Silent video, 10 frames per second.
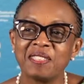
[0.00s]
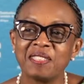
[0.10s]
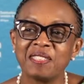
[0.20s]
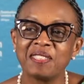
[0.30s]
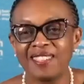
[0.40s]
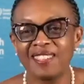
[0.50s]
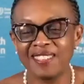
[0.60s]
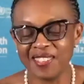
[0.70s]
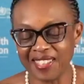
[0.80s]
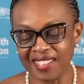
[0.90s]

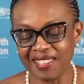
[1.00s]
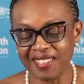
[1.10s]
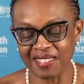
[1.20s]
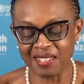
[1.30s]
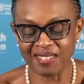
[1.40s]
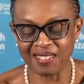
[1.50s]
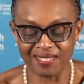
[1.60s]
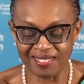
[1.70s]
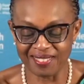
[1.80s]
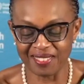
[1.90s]
Okay, thank
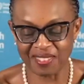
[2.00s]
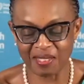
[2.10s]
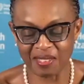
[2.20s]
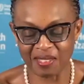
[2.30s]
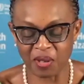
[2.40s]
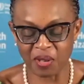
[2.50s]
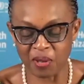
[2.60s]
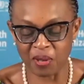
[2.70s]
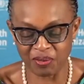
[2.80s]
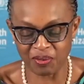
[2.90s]
you. Thank you
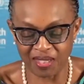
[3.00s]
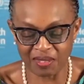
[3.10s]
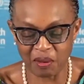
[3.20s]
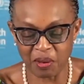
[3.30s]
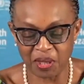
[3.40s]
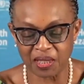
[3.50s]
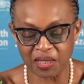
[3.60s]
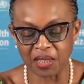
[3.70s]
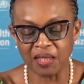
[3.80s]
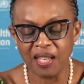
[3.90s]
very much for that
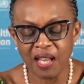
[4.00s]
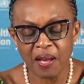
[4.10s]
question.